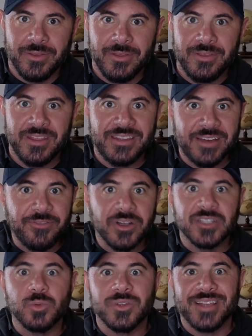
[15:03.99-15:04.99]
The difference
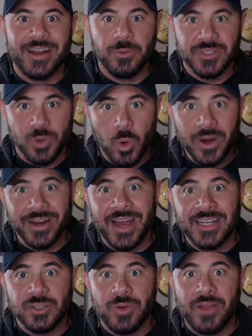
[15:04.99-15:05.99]
was that it was organized
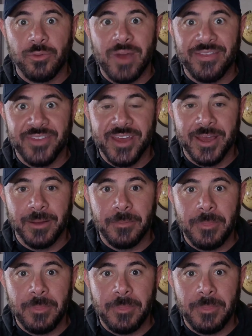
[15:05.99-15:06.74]
around the right thing.